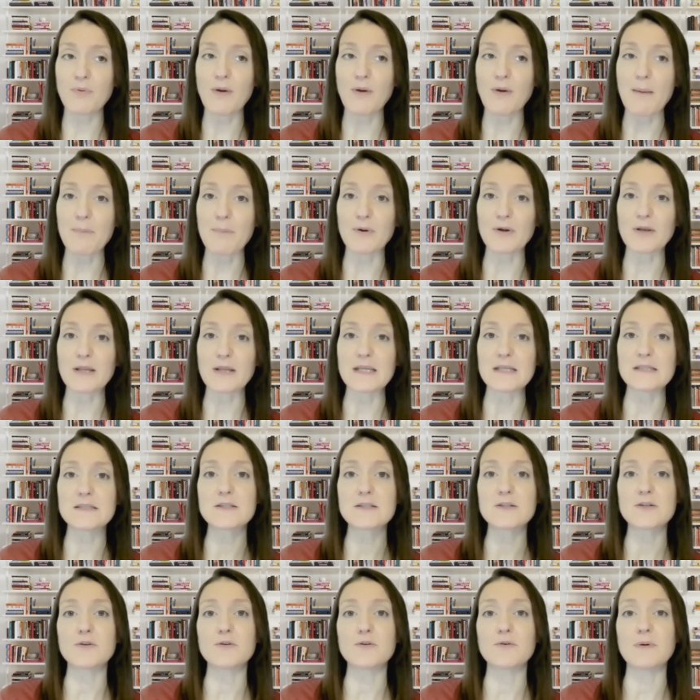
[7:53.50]
properties
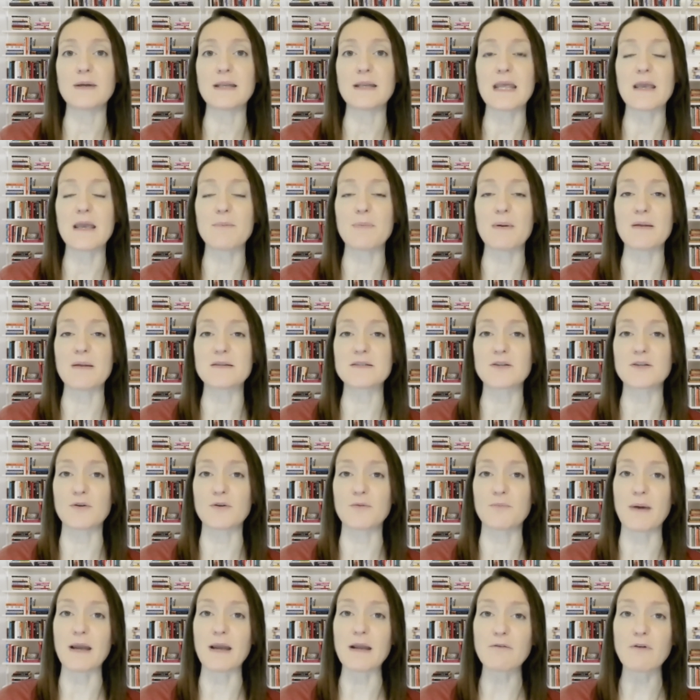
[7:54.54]
to inhibit
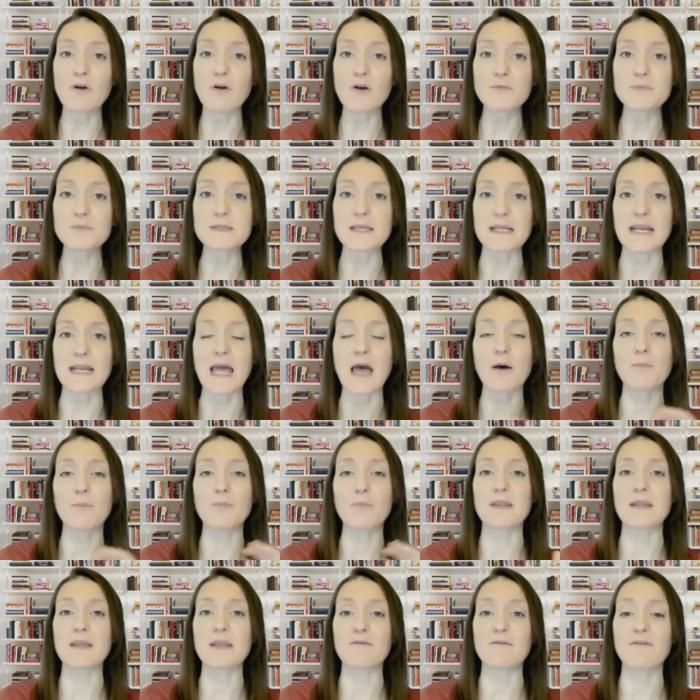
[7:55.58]
certain microbes and help
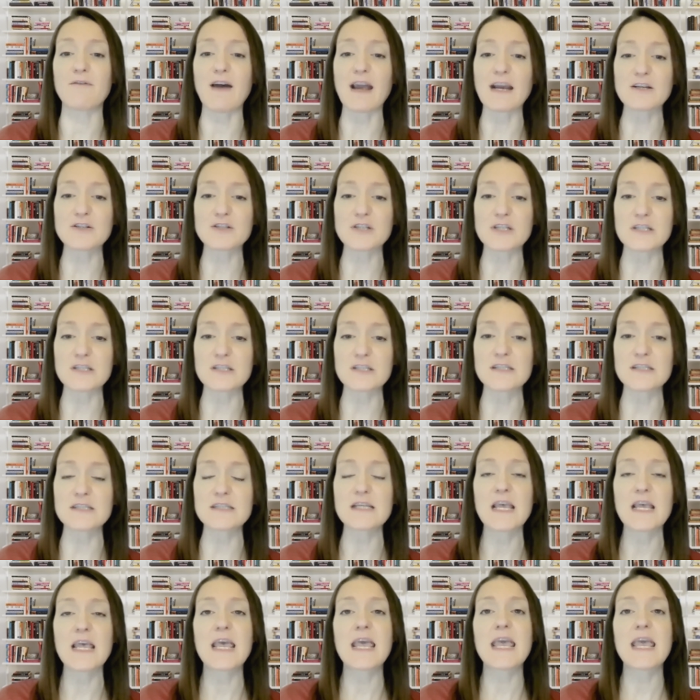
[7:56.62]
with infections.
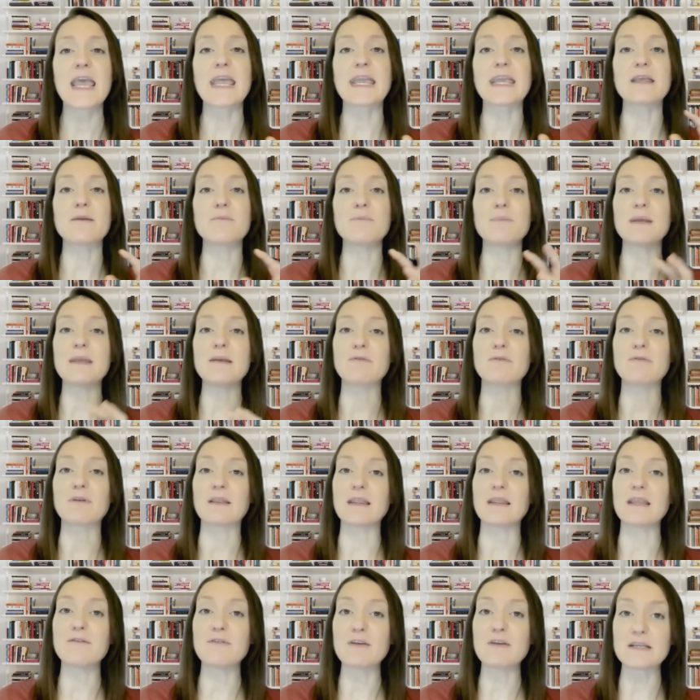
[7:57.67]
It can be
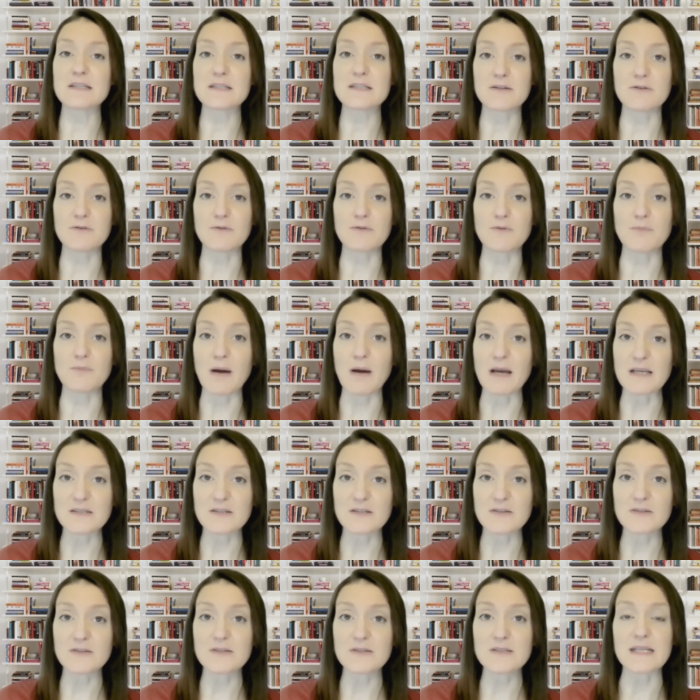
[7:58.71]
relieving to
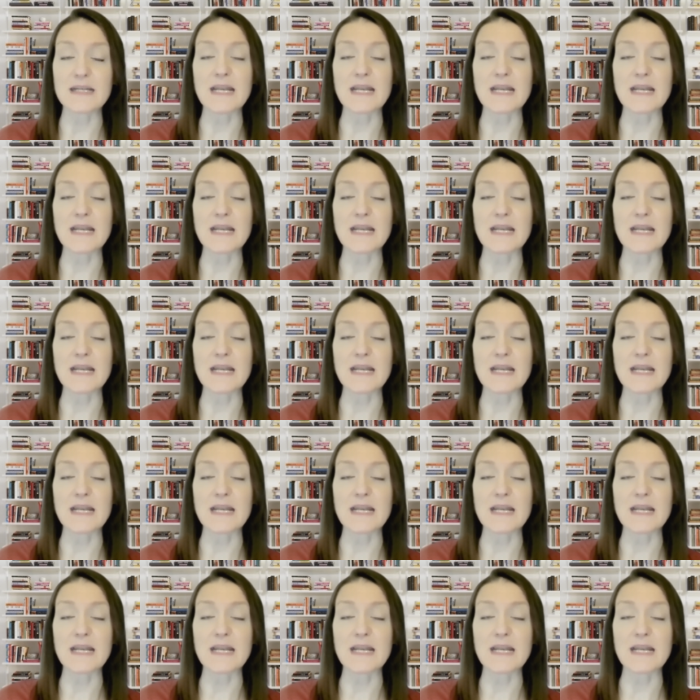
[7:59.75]
muscles